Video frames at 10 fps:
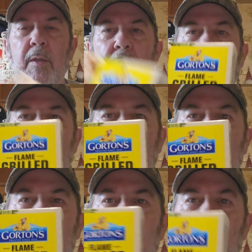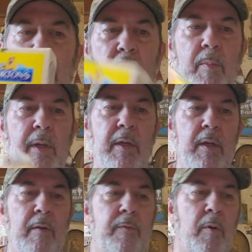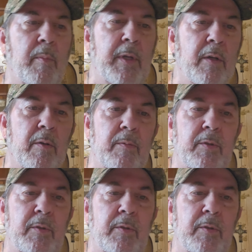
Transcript: So we got two that would make enough for a meal.